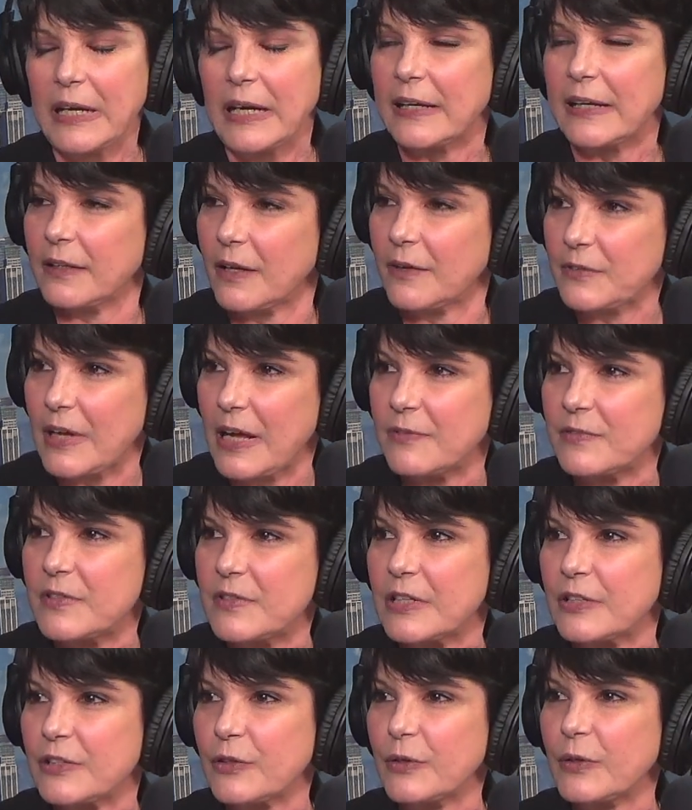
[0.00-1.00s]
I'd love to have
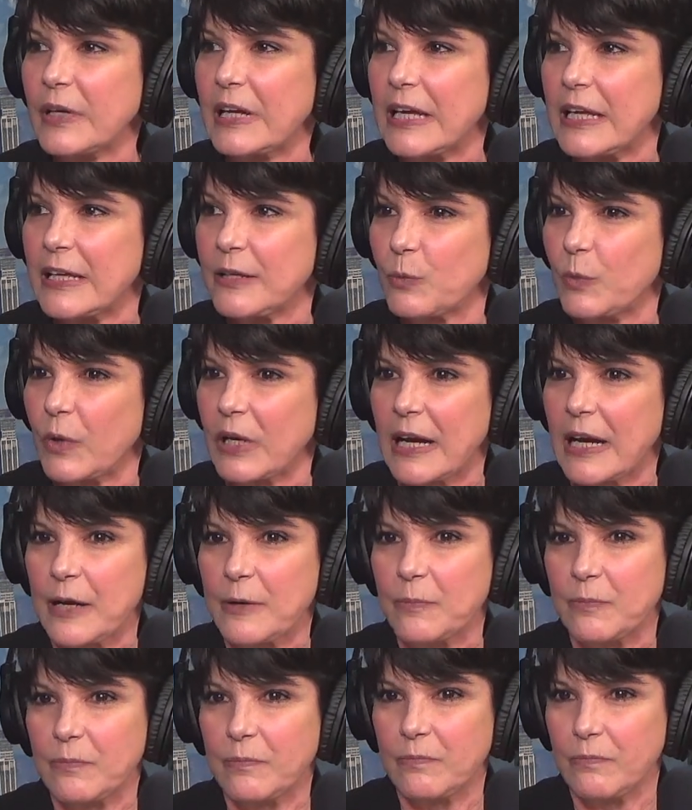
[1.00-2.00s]
dinner. And
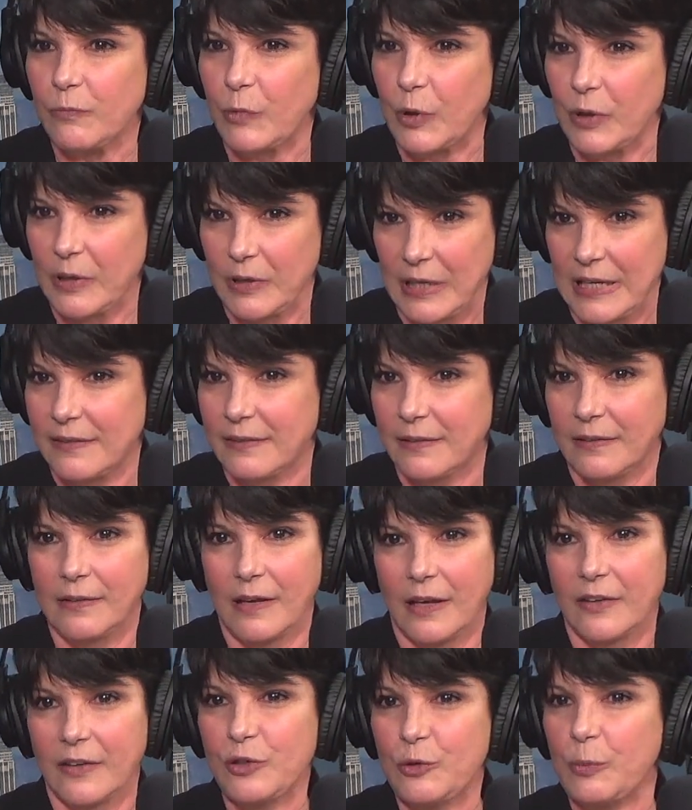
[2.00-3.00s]
when he said
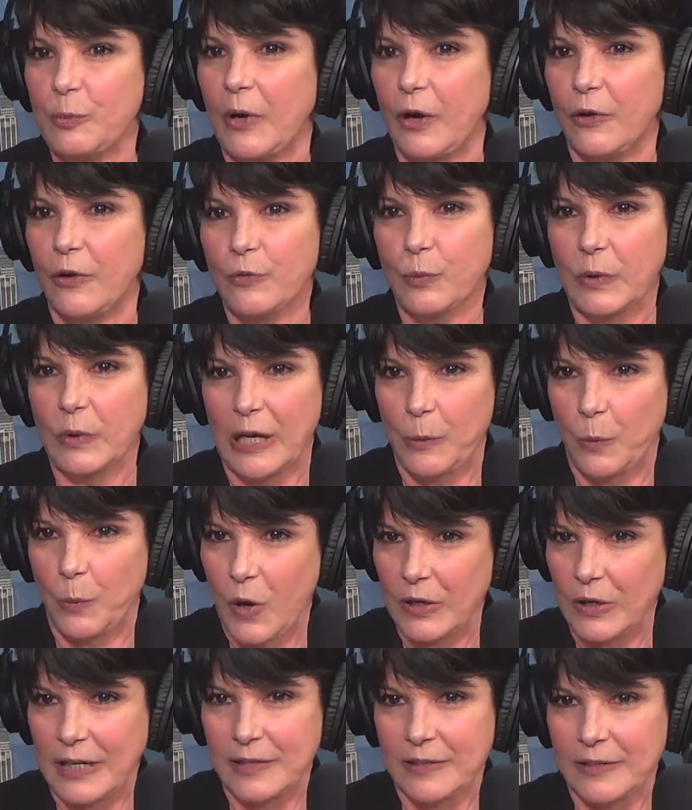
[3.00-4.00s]
yes to both. When I
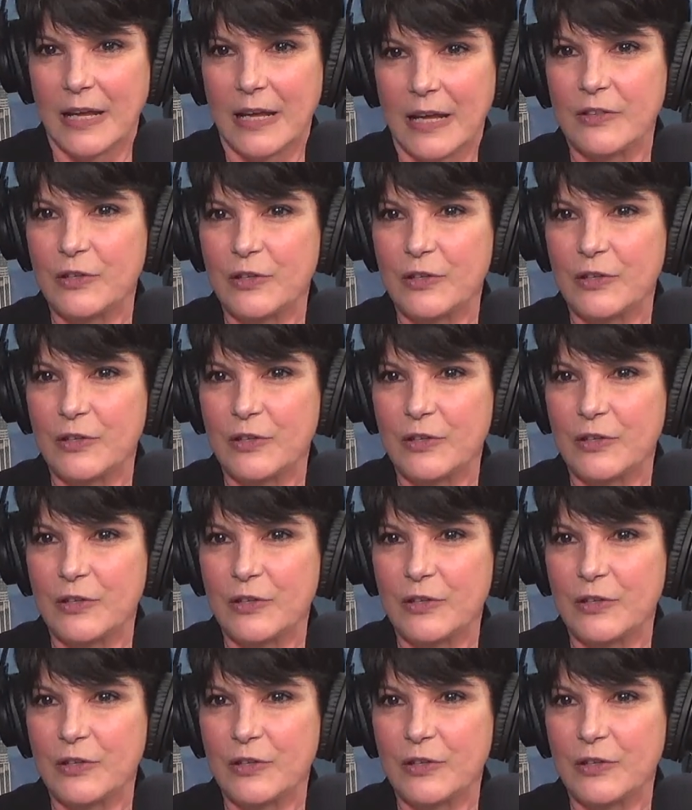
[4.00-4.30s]
walked outside the